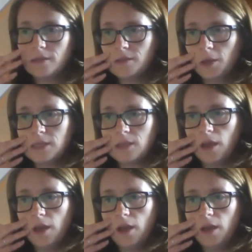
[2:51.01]
So it's
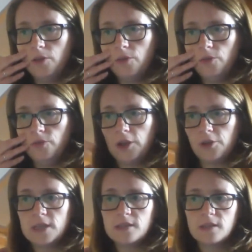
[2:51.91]
a
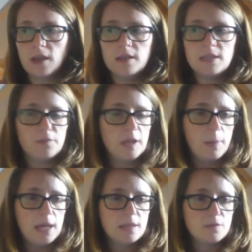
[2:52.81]
rigorous and scientifically based